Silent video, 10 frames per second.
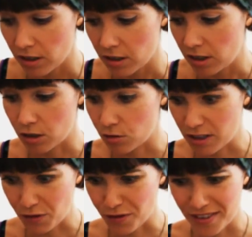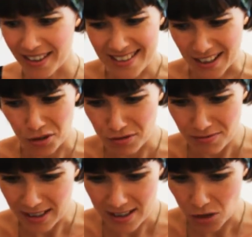you know, different things, like
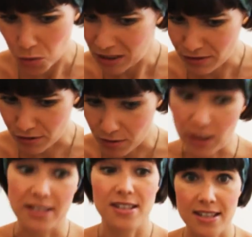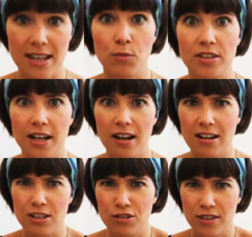things that you wouldn't even, well, it's the same with
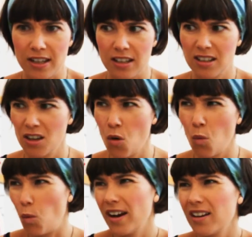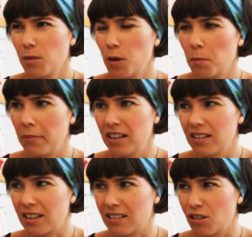dairy. You think, why are they putting
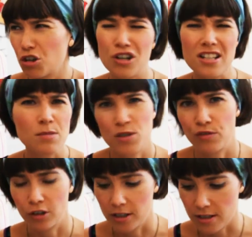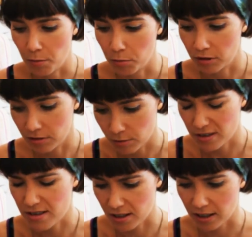milk in crisps, for example? Well,
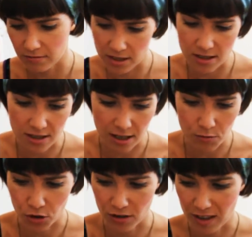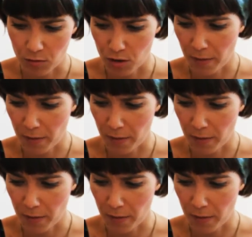it's the same sort of thing with